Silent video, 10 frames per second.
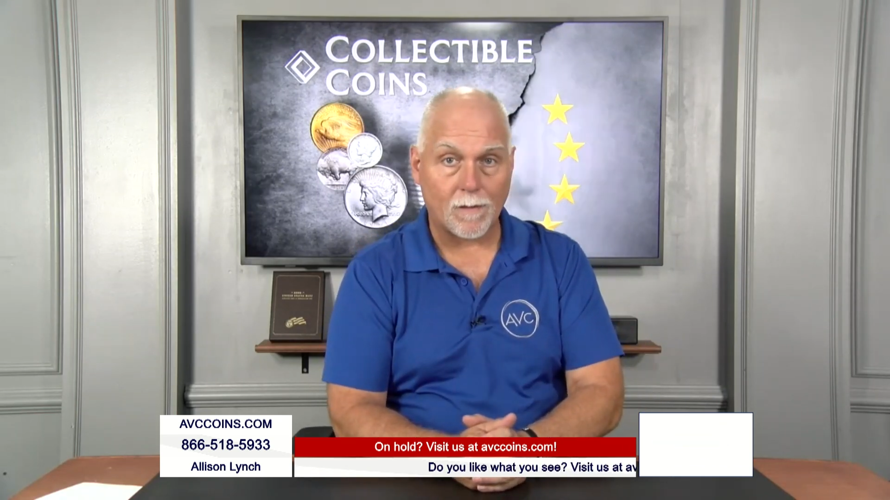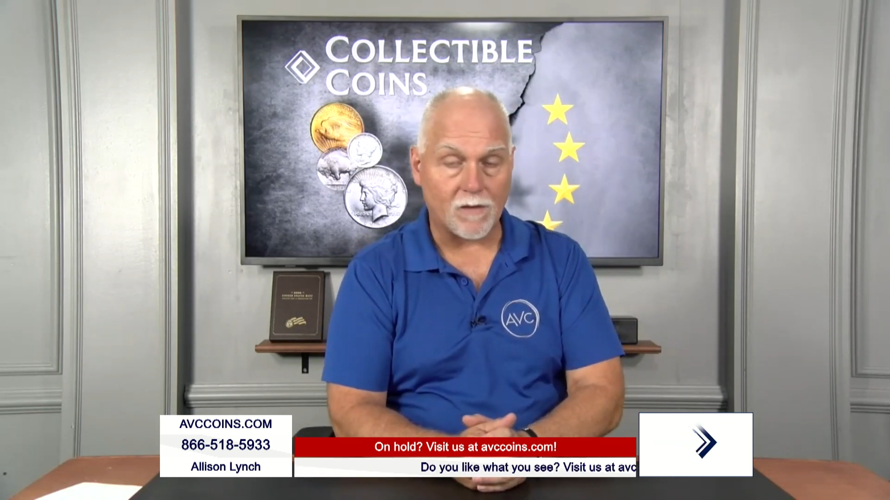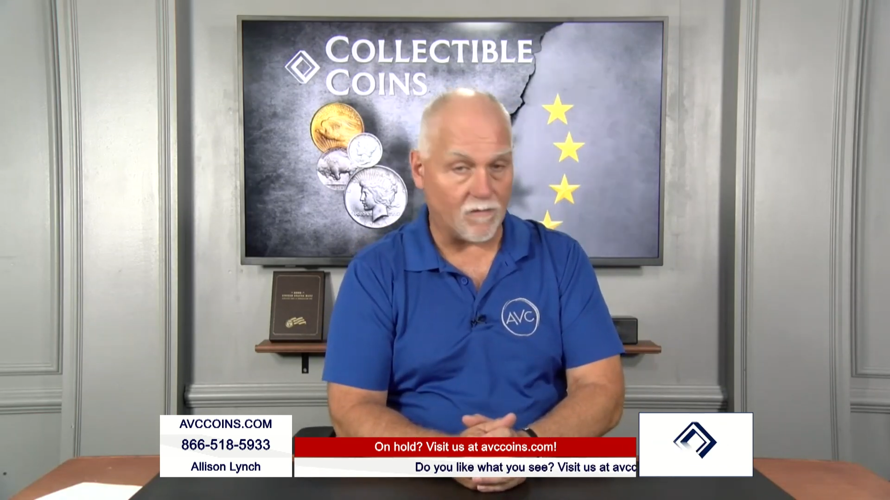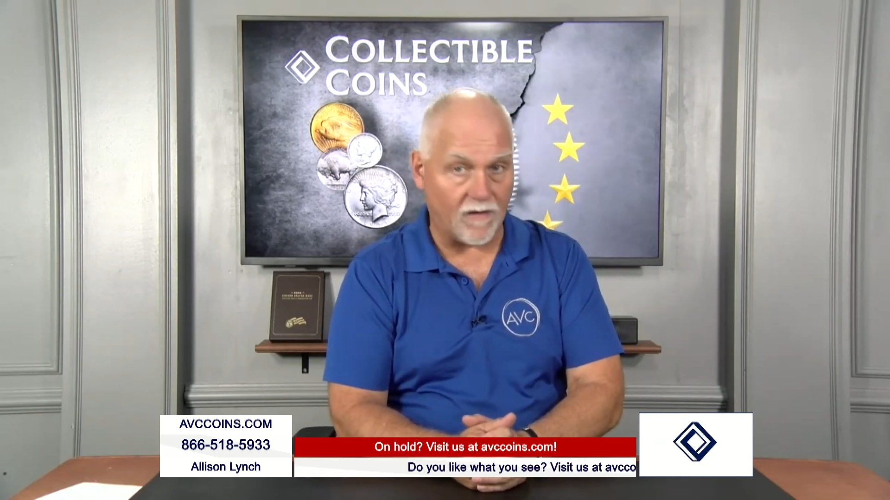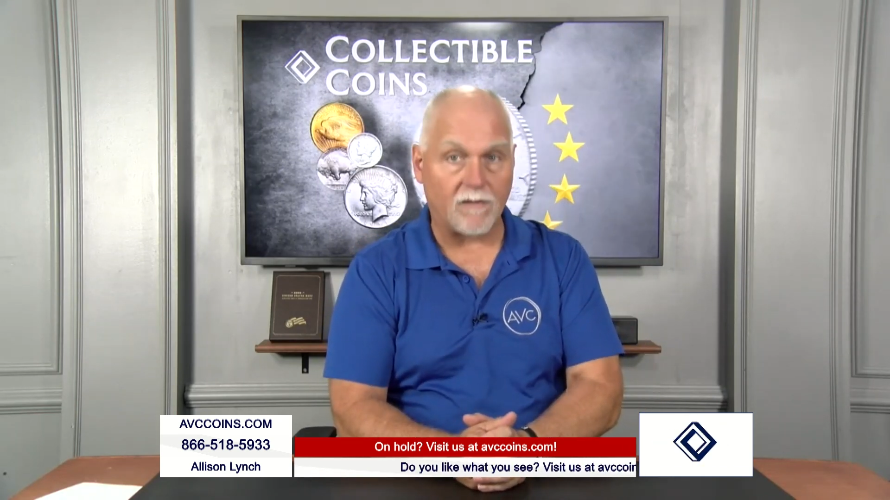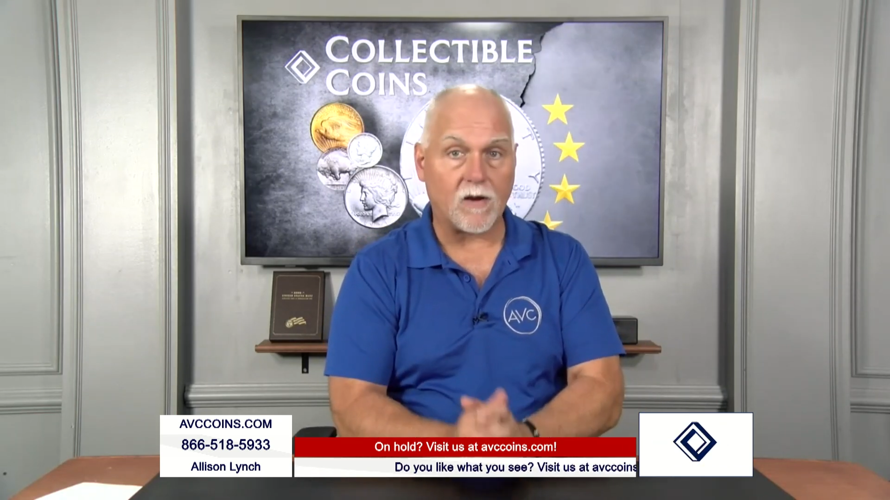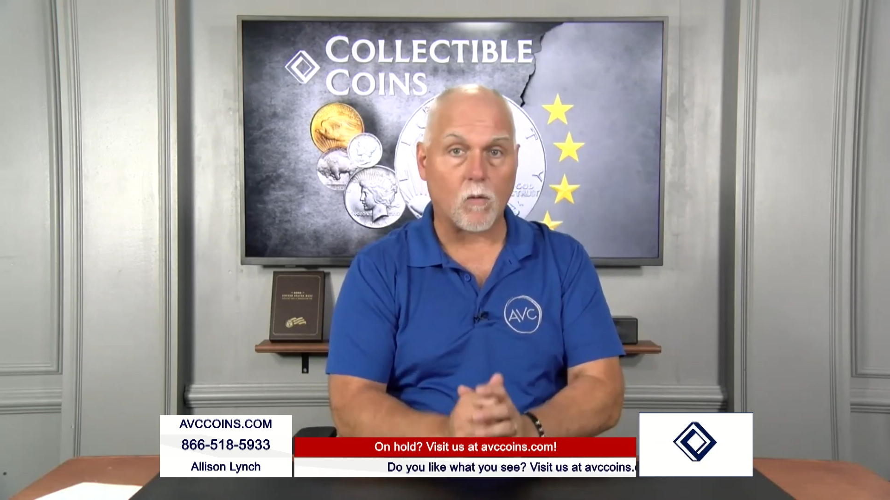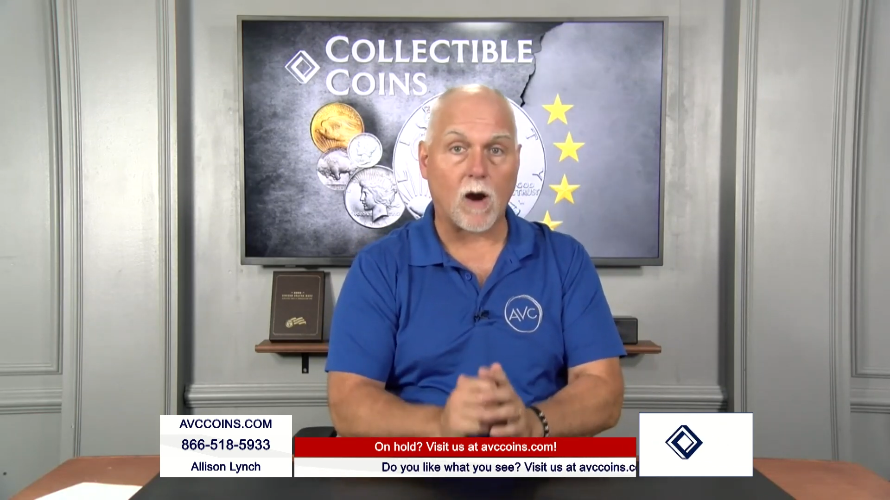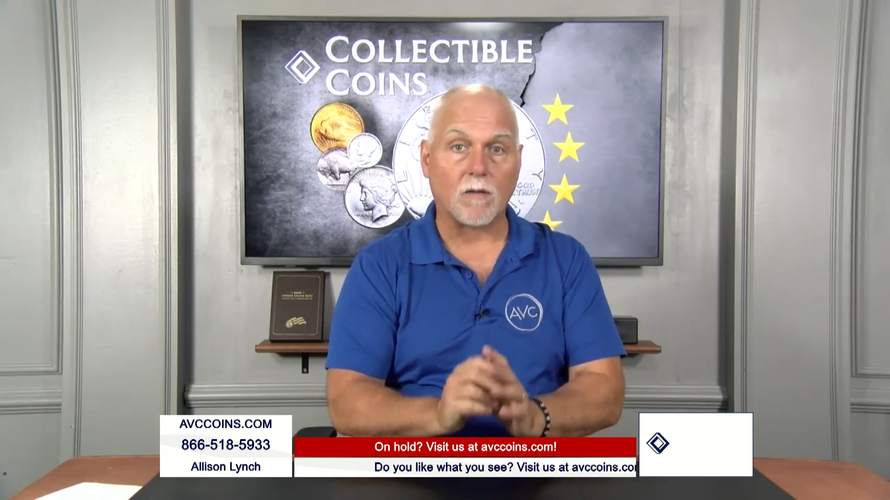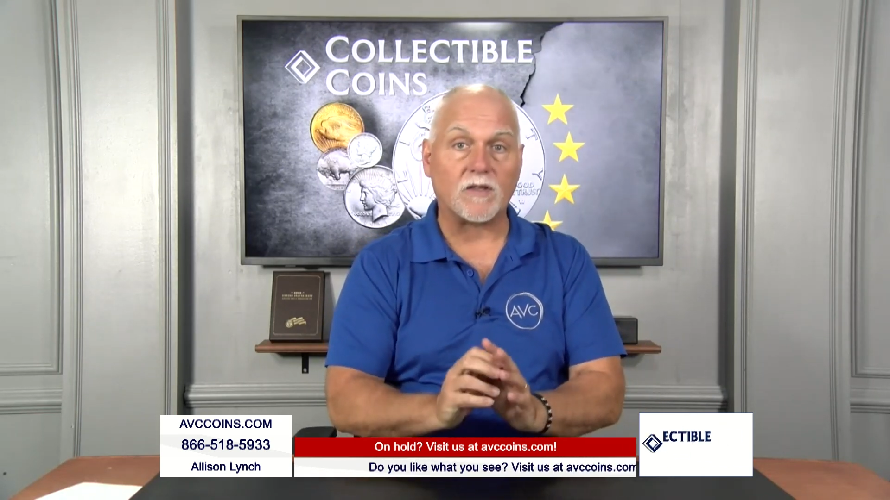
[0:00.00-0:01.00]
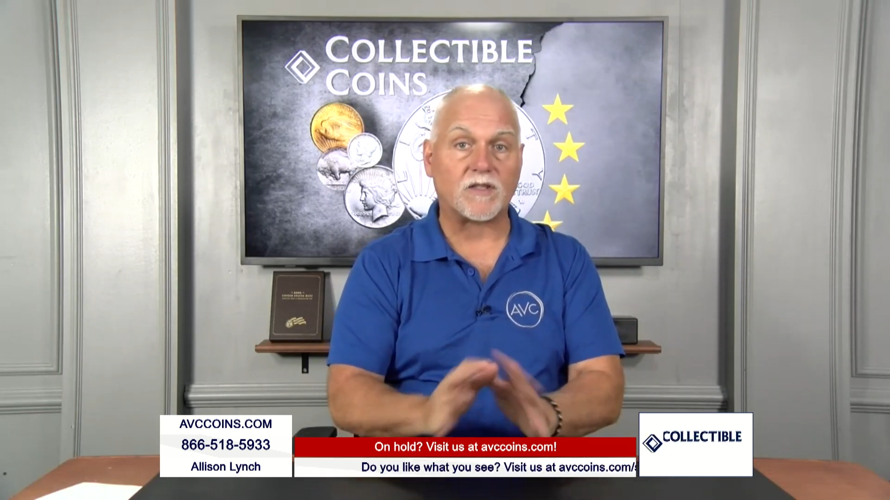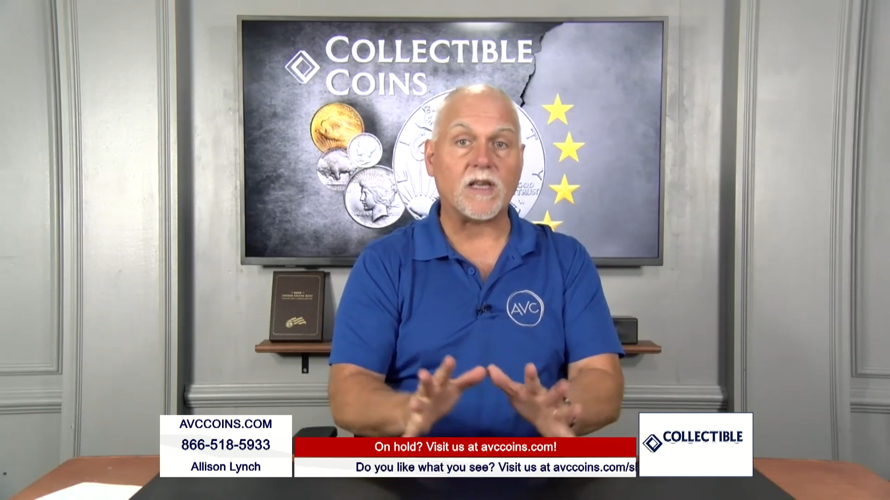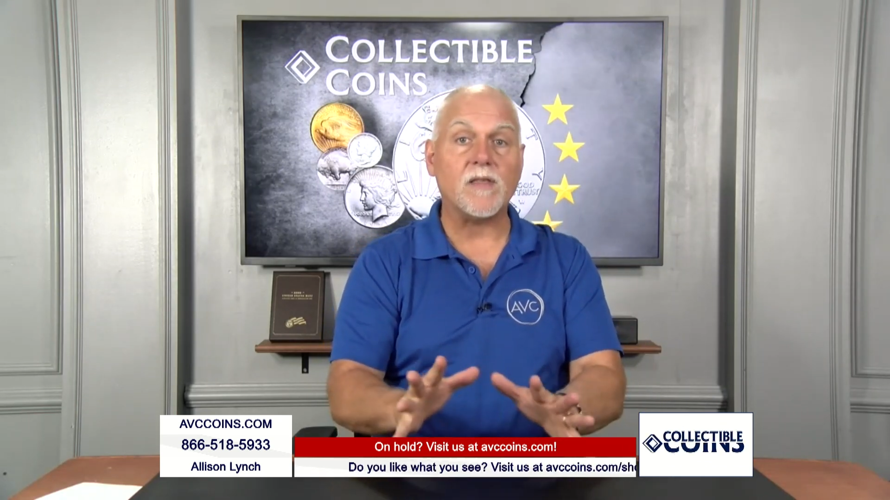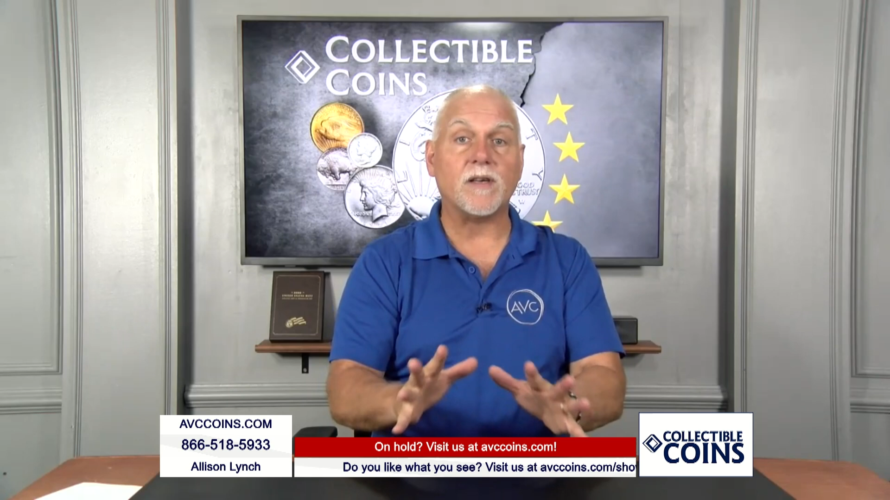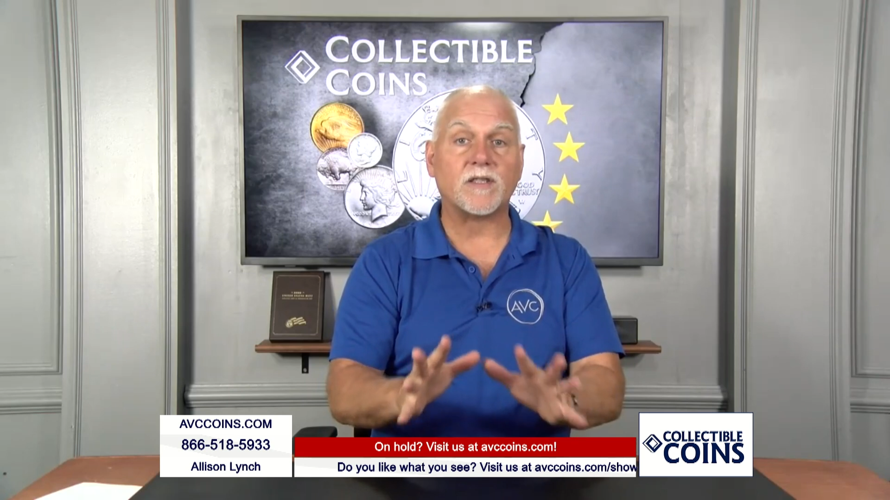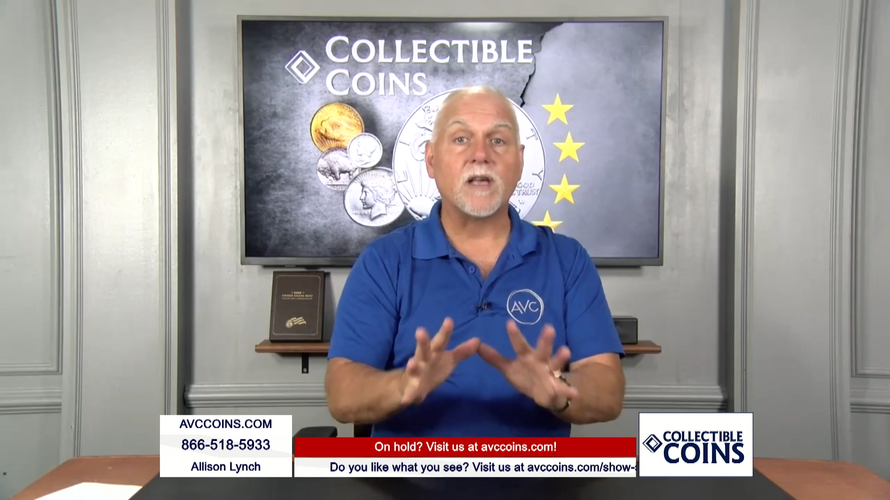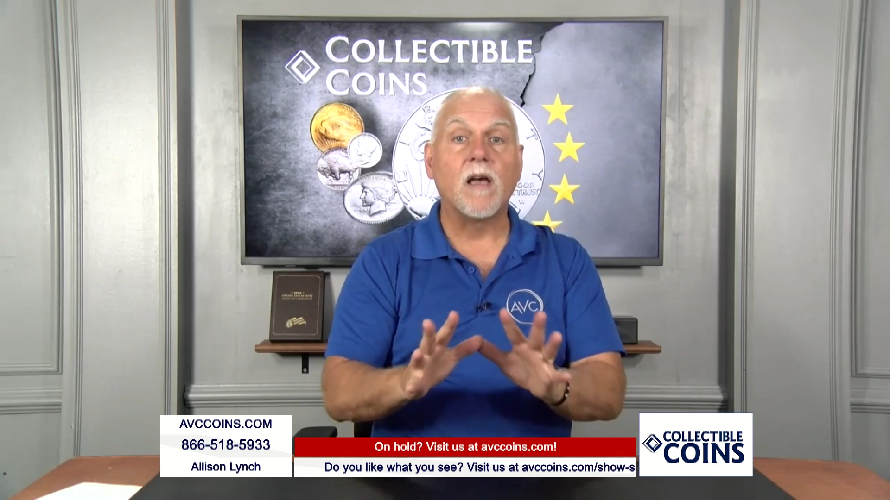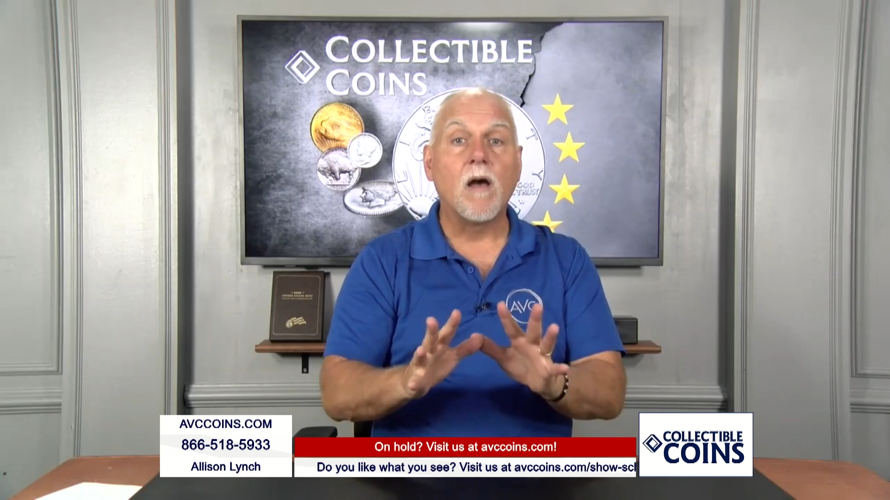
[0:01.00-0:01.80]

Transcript: You very rarely see this